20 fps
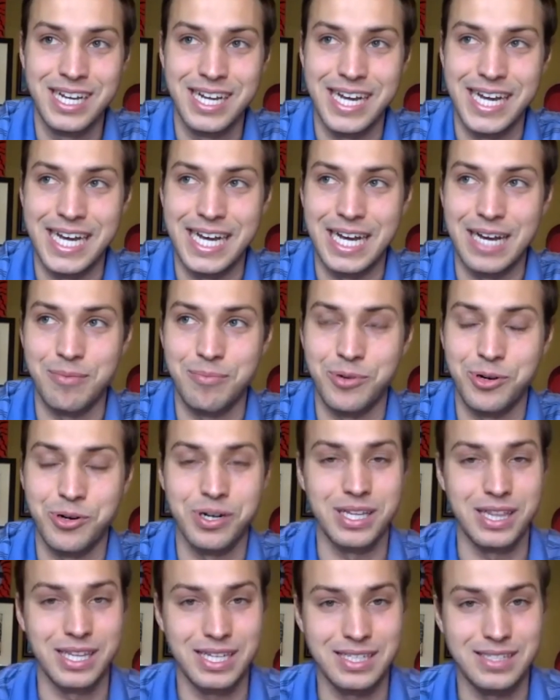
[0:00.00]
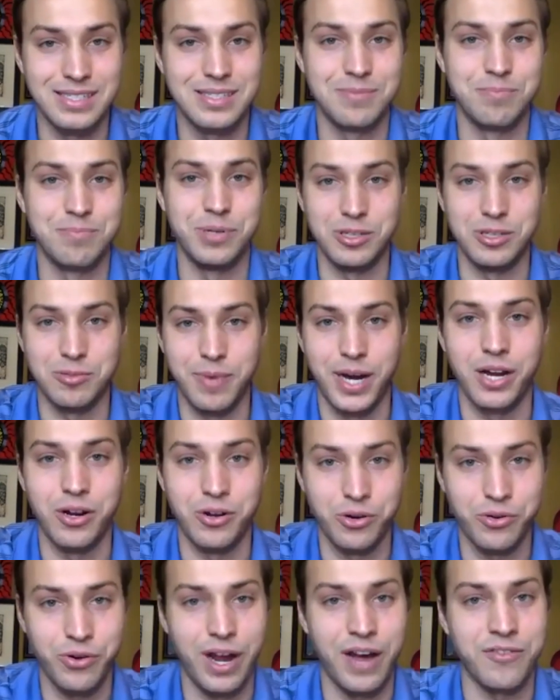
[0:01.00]
um, or at least build my own
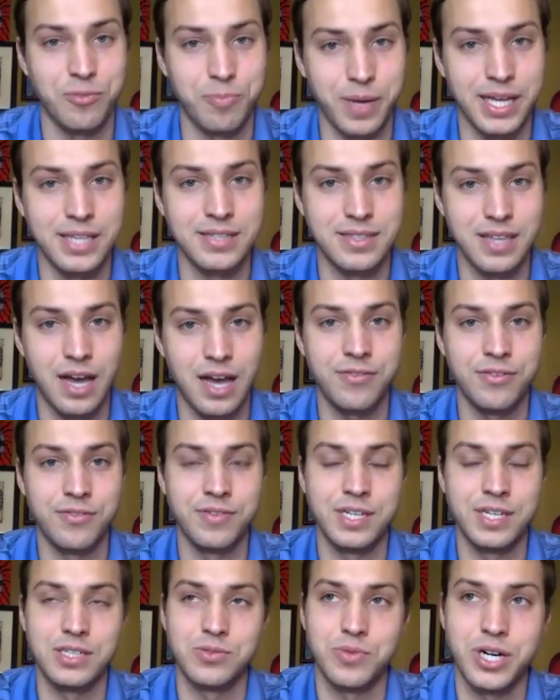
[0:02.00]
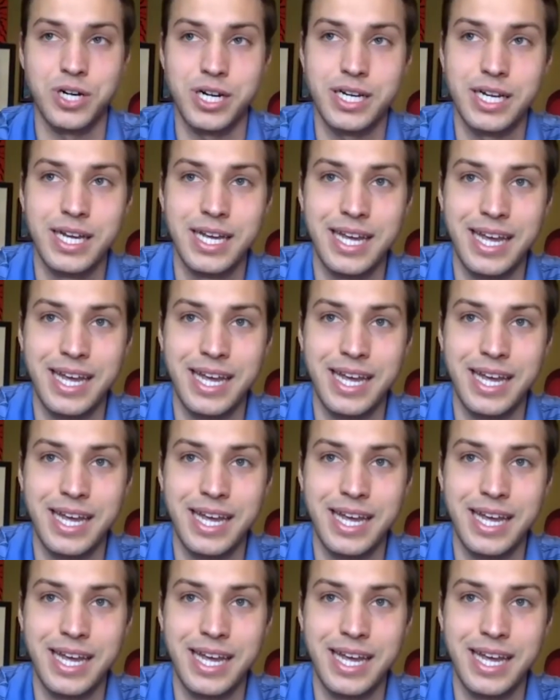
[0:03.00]
craft based off of his work.